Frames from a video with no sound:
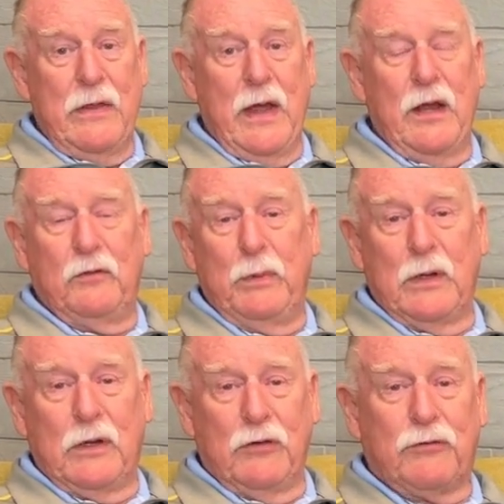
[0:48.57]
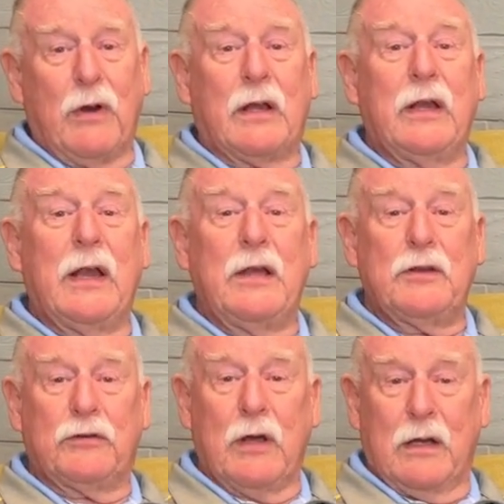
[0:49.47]
that has been constructed and
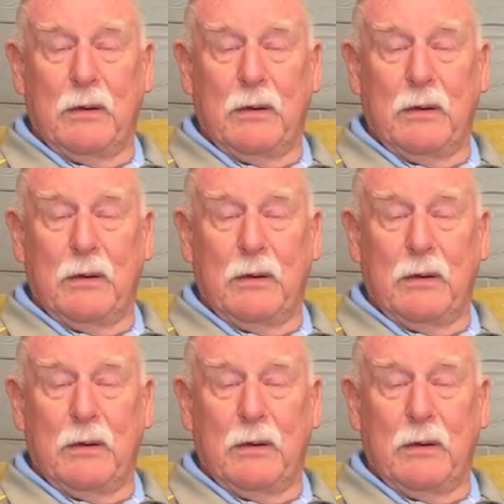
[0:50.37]
just got